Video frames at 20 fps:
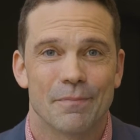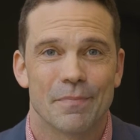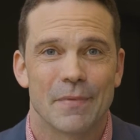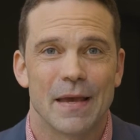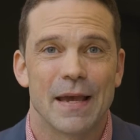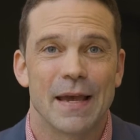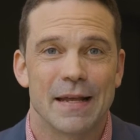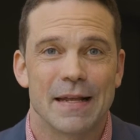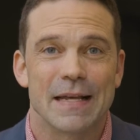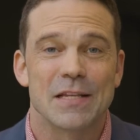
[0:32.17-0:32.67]

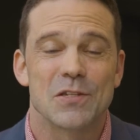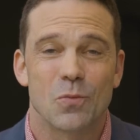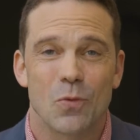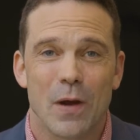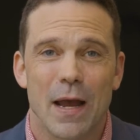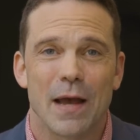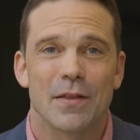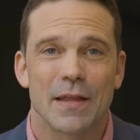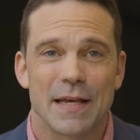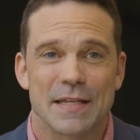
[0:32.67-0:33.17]
as
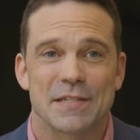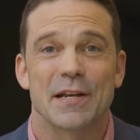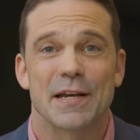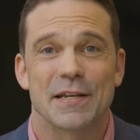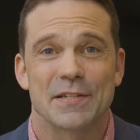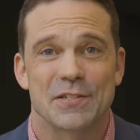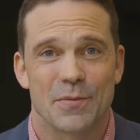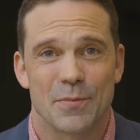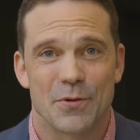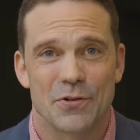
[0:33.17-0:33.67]
well as
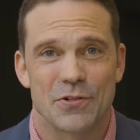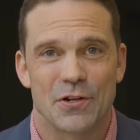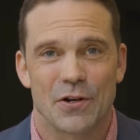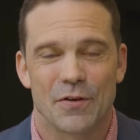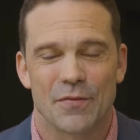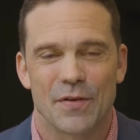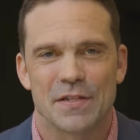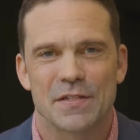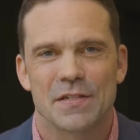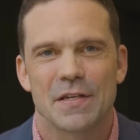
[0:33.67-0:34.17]
customer
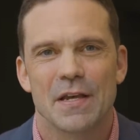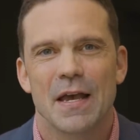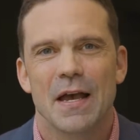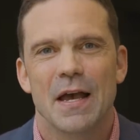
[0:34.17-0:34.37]
service.